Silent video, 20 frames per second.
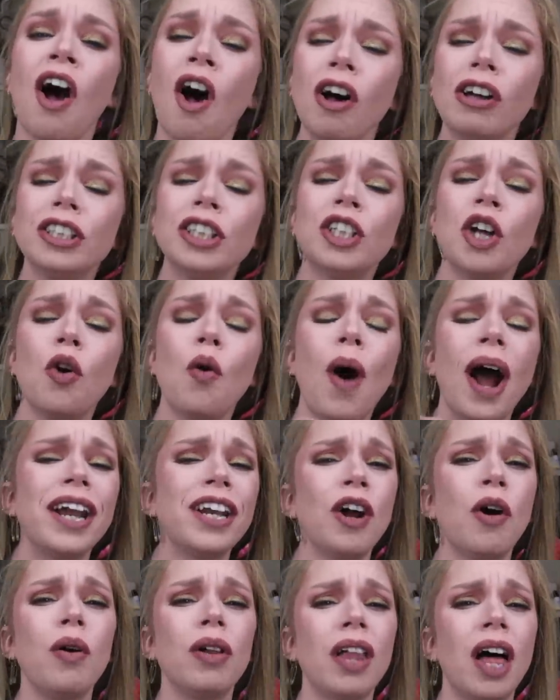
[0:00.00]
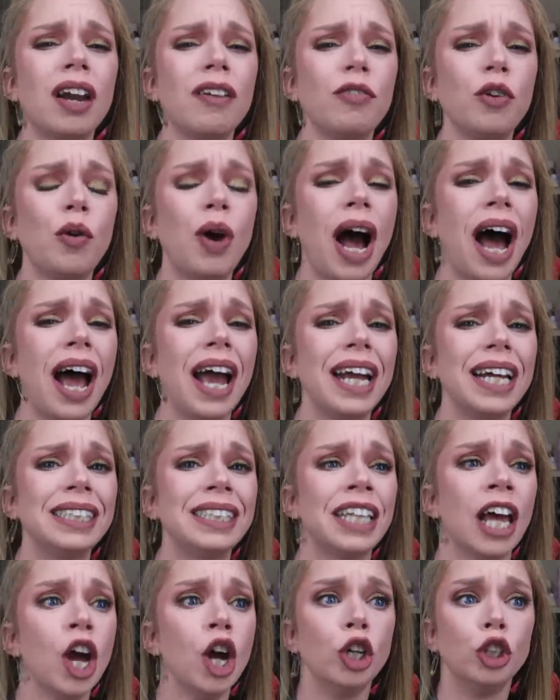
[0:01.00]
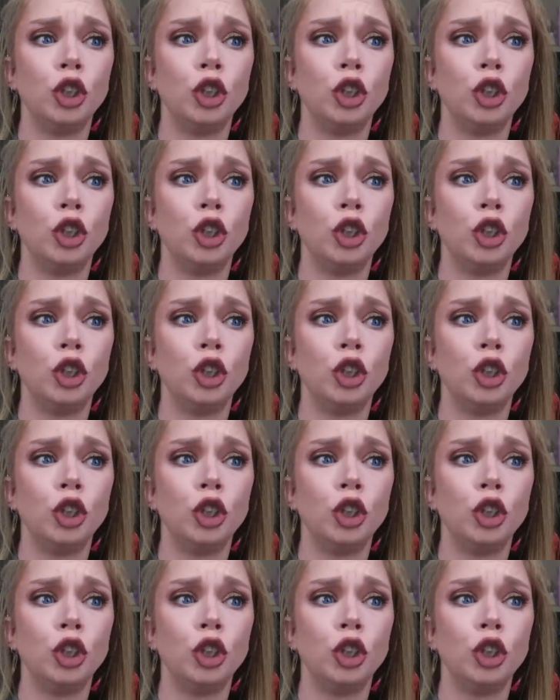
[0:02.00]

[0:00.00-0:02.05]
Also, I know a lot of you guys